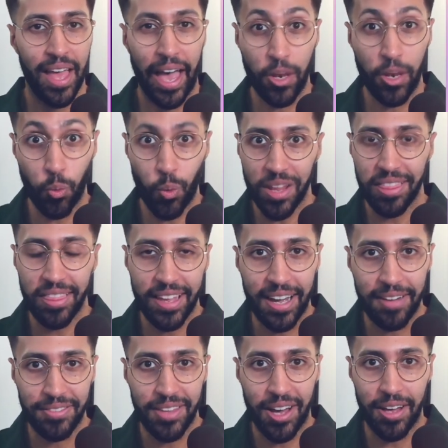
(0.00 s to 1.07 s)
And one thing
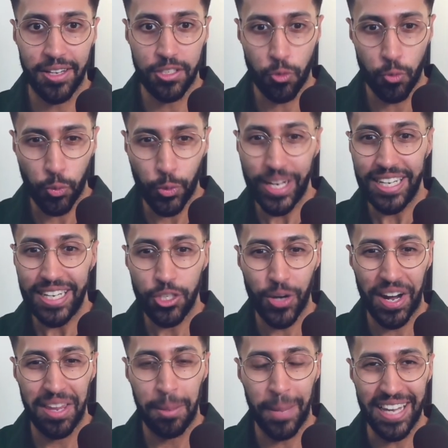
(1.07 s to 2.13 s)
I've done to really
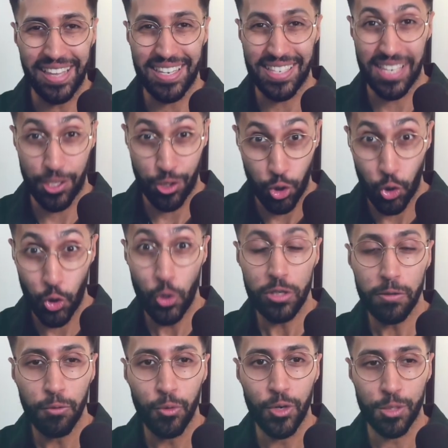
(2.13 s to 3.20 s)
try to make this as
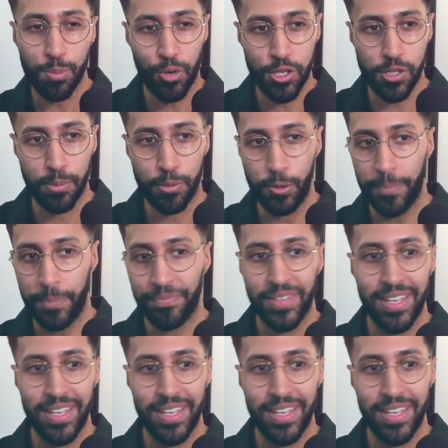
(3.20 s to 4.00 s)
useful as possible